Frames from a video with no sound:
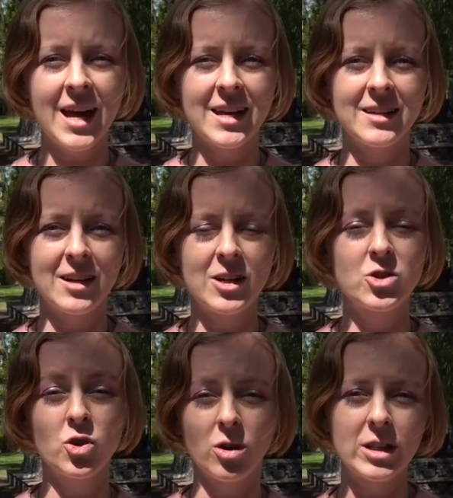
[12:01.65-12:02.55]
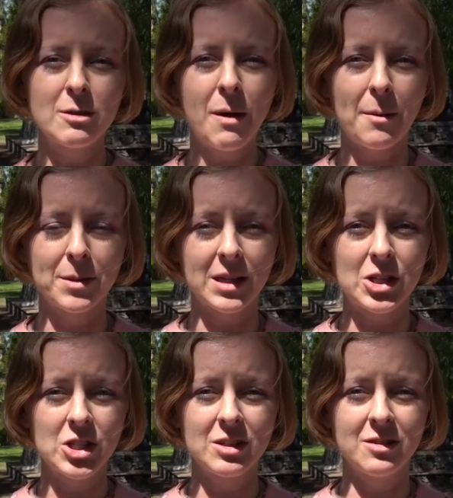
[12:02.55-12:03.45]
and controlling the
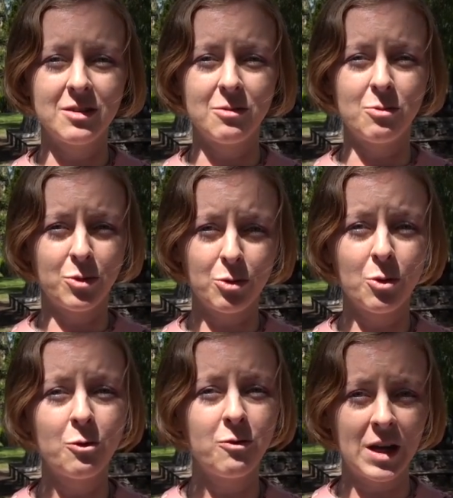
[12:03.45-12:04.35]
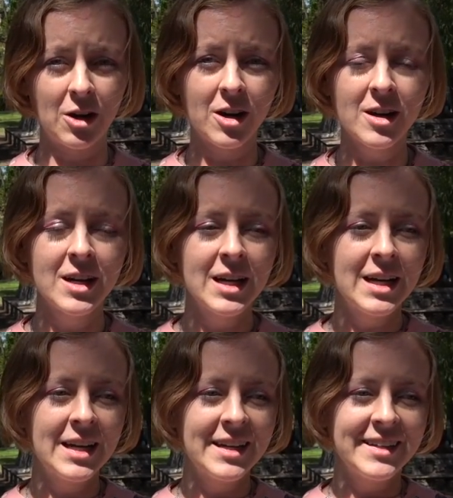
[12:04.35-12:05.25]
population through fear,
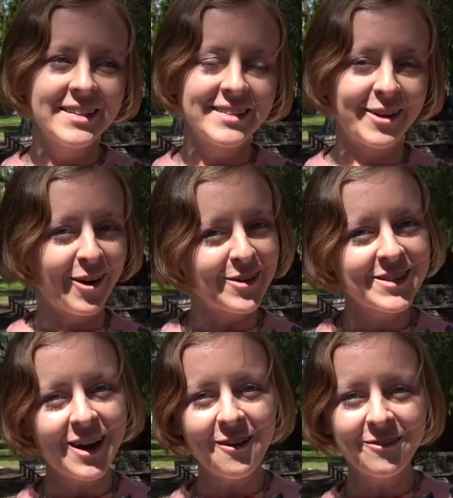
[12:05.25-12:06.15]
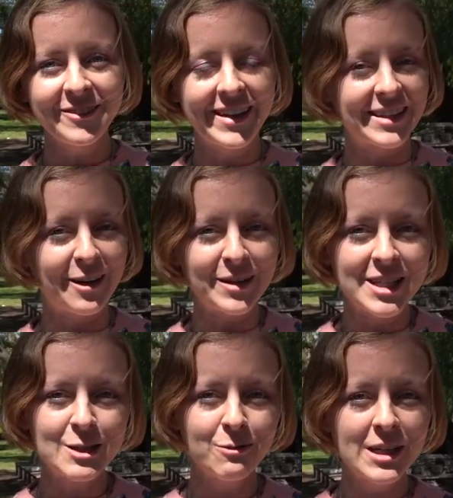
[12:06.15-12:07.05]
there are stuff, like there are
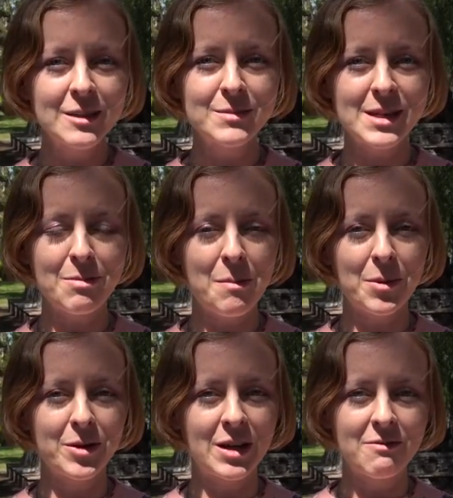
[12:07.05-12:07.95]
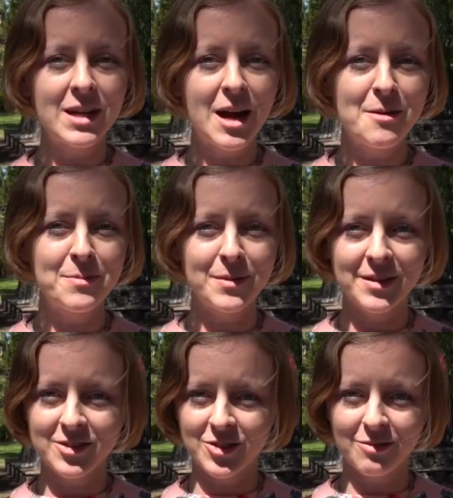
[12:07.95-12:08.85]
these freedoms that people are giving up,
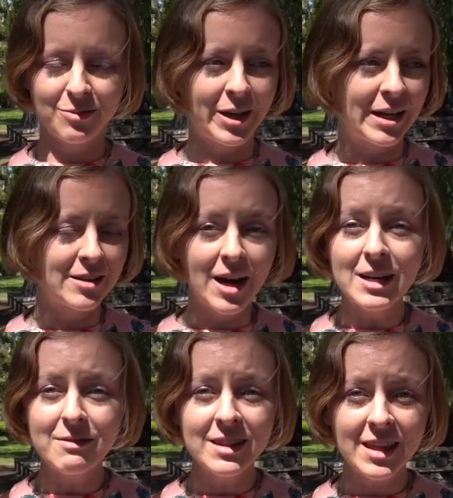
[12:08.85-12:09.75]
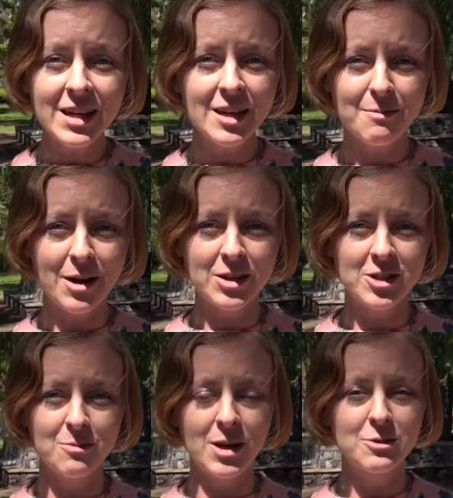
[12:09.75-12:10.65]
like not even thinking about it
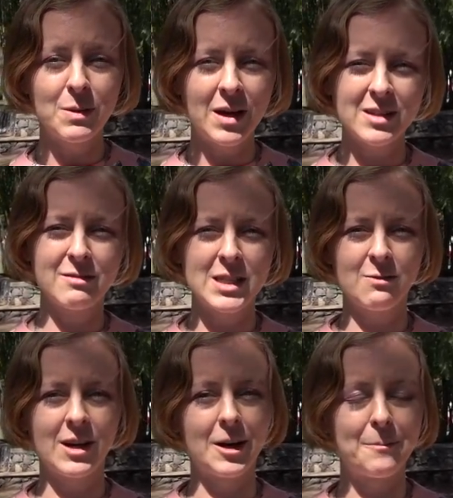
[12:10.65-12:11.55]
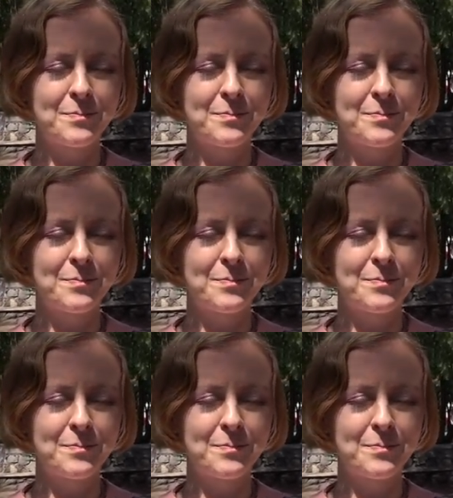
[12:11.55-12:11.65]
too much because of this fear.